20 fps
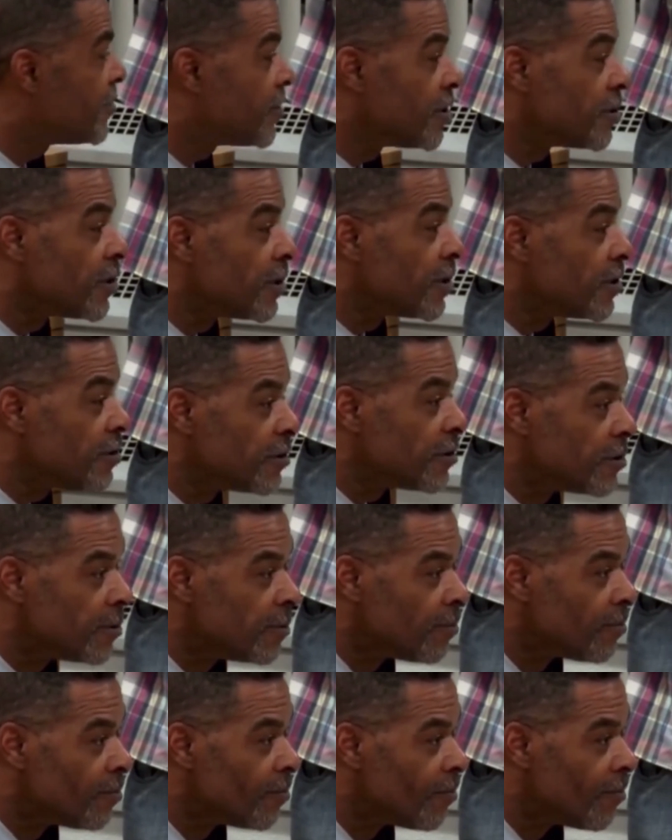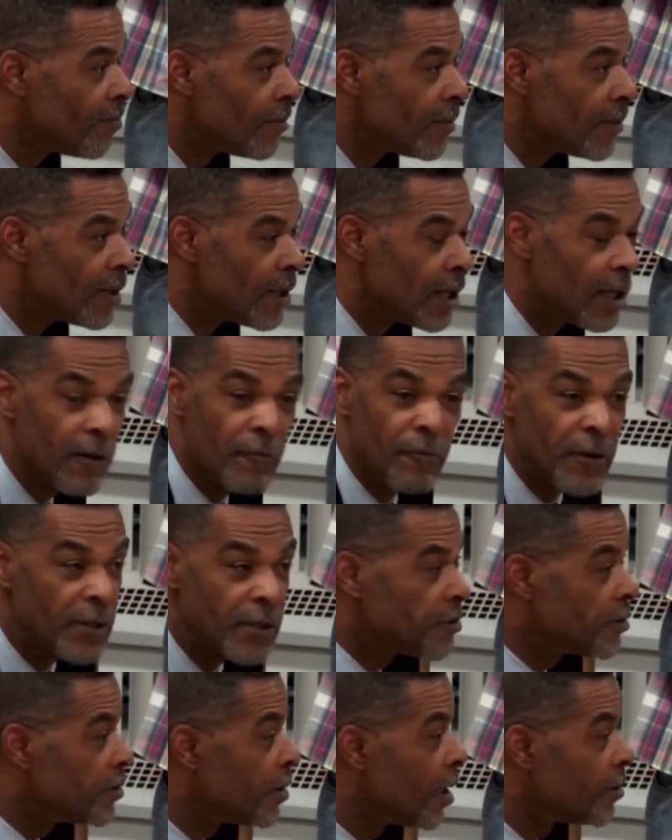Mays's if
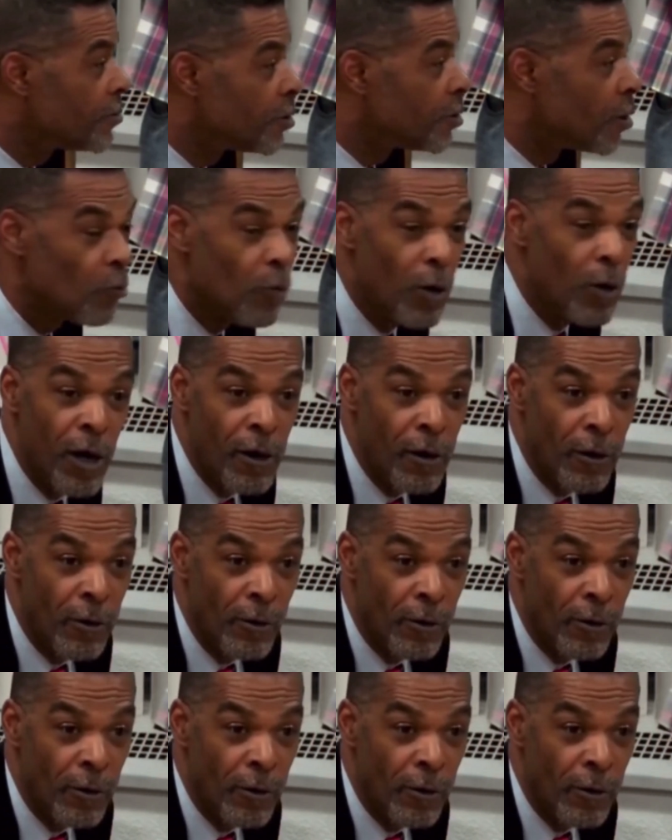it's such a word.